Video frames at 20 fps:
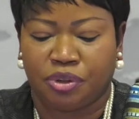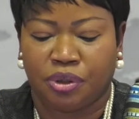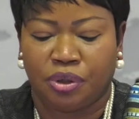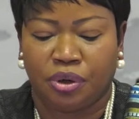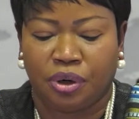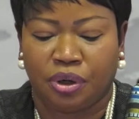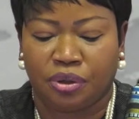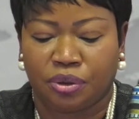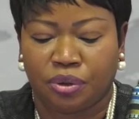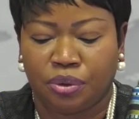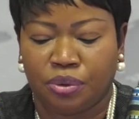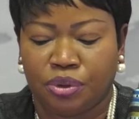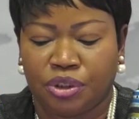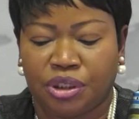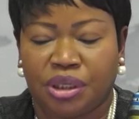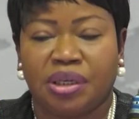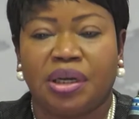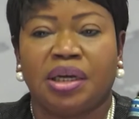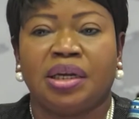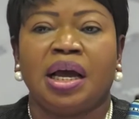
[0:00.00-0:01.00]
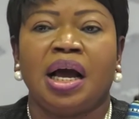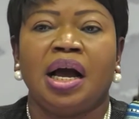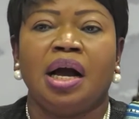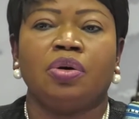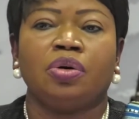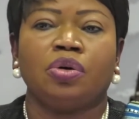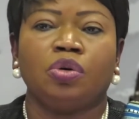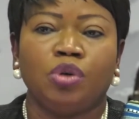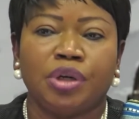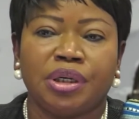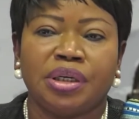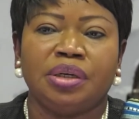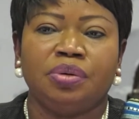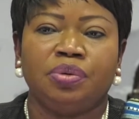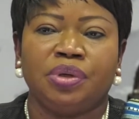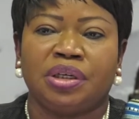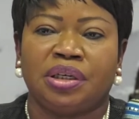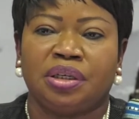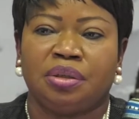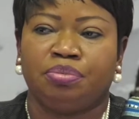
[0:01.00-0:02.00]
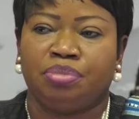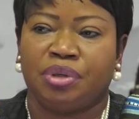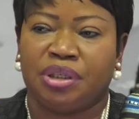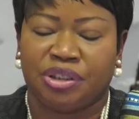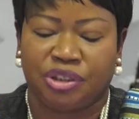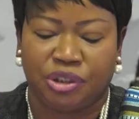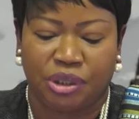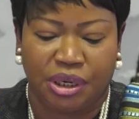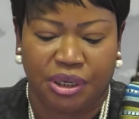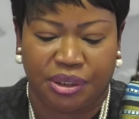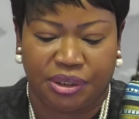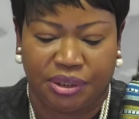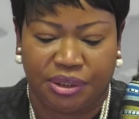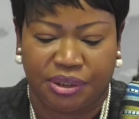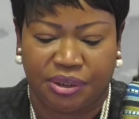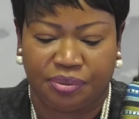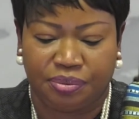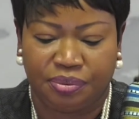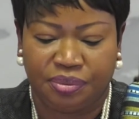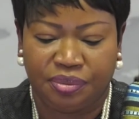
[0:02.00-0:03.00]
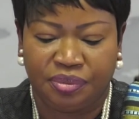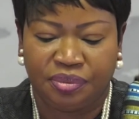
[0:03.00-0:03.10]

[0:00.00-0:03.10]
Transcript: to a conclusion and how quickly we can bring charges.